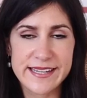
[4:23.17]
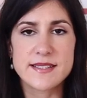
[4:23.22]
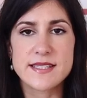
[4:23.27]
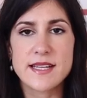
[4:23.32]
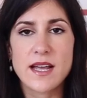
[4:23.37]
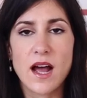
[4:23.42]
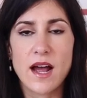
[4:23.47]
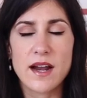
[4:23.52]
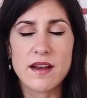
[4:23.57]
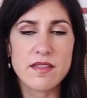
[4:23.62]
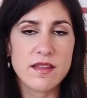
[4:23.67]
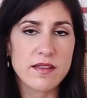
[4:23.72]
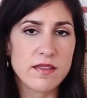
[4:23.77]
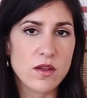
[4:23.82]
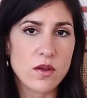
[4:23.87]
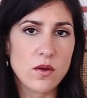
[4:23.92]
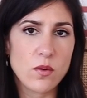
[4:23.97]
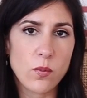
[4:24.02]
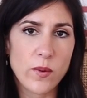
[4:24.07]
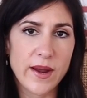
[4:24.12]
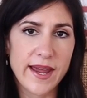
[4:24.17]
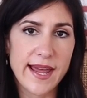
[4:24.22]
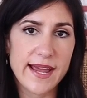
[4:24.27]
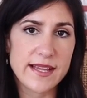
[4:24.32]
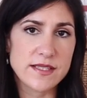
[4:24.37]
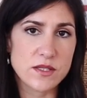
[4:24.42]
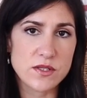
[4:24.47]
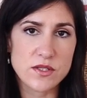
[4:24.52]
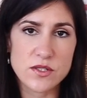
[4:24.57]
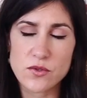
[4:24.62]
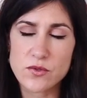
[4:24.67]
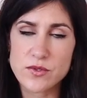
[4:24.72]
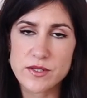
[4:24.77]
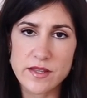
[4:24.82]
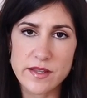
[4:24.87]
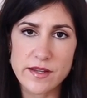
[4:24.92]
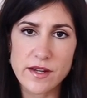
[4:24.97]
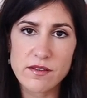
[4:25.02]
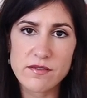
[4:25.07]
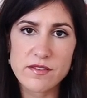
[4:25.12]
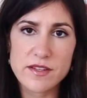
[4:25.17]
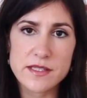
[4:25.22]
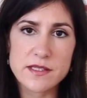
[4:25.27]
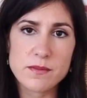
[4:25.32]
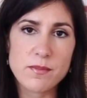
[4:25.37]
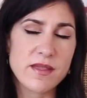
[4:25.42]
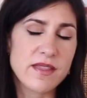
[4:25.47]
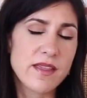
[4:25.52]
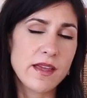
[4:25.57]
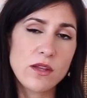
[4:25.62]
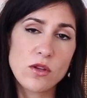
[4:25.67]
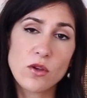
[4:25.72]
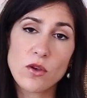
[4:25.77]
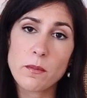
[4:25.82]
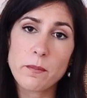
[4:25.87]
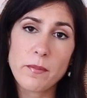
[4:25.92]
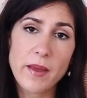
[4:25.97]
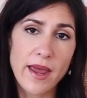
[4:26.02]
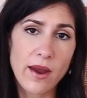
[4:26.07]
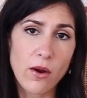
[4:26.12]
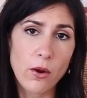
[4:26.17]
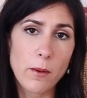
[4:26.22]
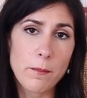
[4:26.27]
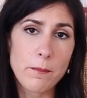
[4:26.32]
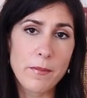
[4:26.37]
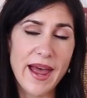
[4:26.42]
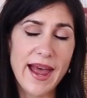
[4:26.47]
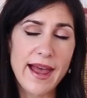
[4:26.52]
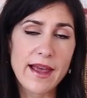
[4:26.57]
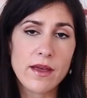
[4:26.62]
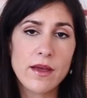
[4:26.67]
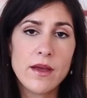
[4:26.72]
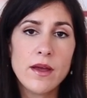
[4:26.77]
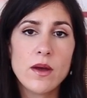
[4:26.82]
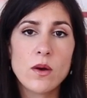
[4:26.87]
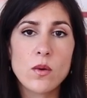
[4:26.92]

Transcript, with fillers: is the kind of thing that you could wear as a suit to the office but then you could pair it back